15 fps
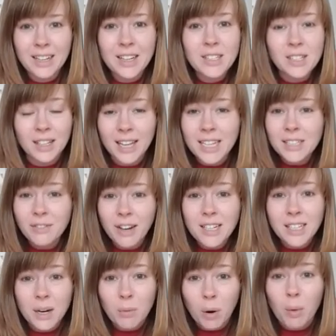So let's
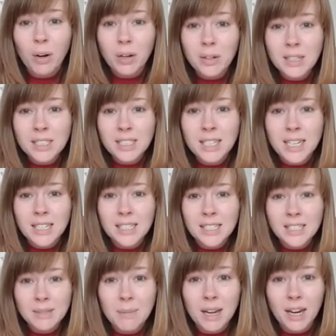find out what we're going to need
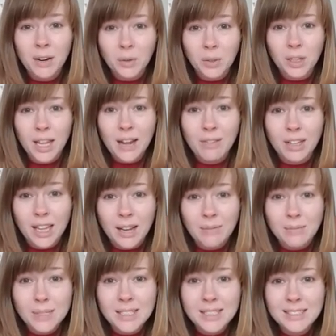to make our own lava
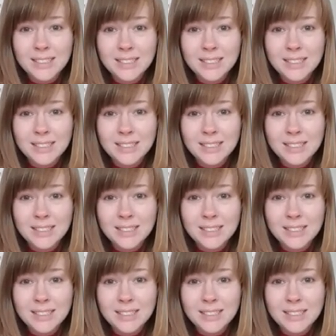lamps.